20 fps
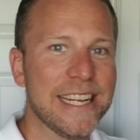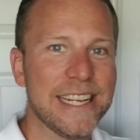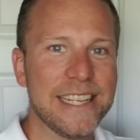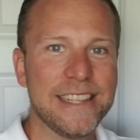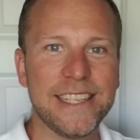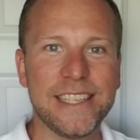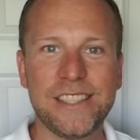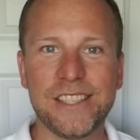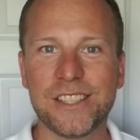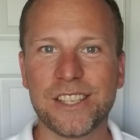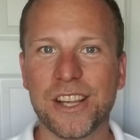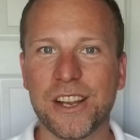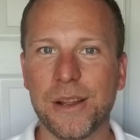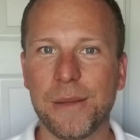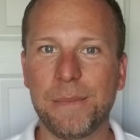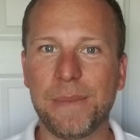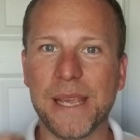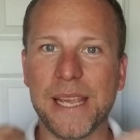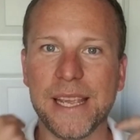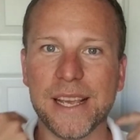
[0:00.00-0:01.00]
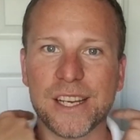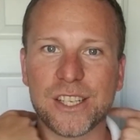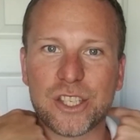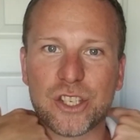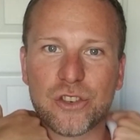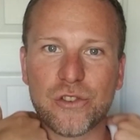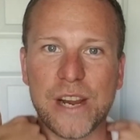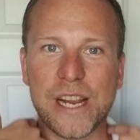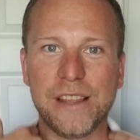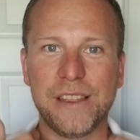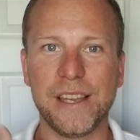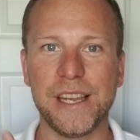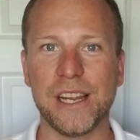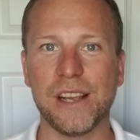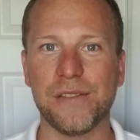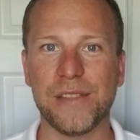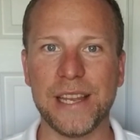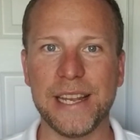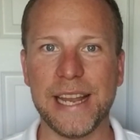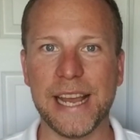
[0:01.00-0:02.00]
This is going to be a strengthening
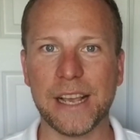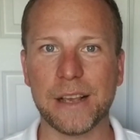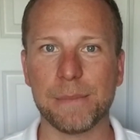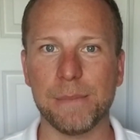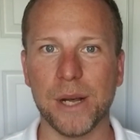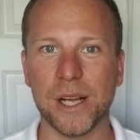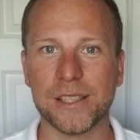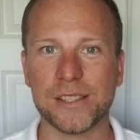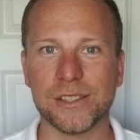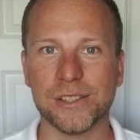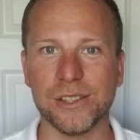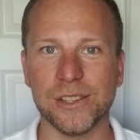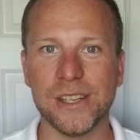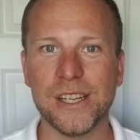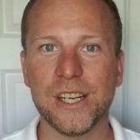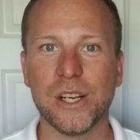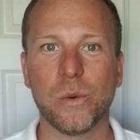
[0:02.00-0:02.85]
of the neck muscle,